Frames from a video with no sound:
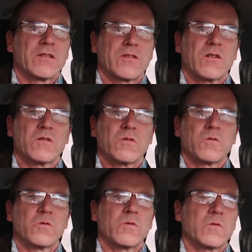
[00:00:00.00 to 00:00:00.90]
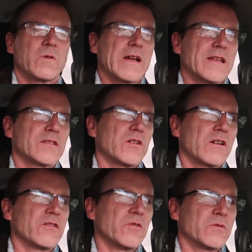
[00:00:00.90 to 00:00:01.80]
So I
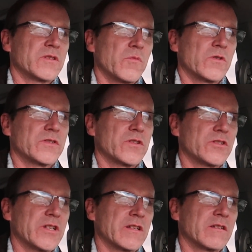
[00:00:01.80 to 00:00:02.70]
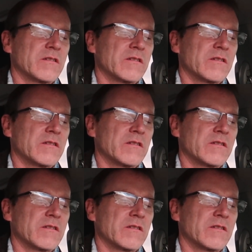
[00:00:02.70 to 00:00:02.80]
started doing some more searching